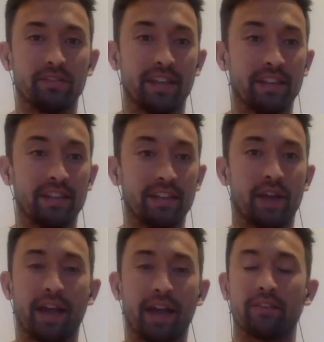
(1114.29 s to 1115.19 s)
dental
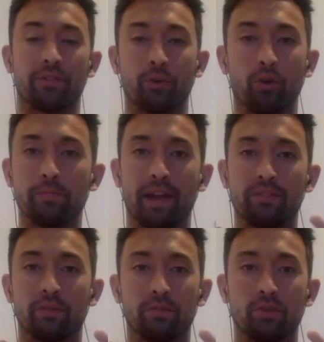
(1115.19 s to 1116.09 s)
industry hasn't thought about in
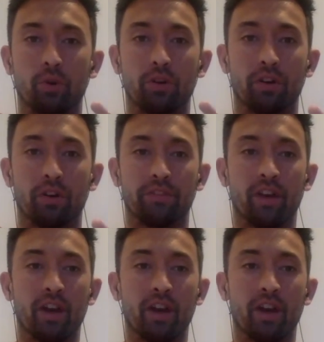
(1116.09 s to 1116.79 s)
terms of jaw growth.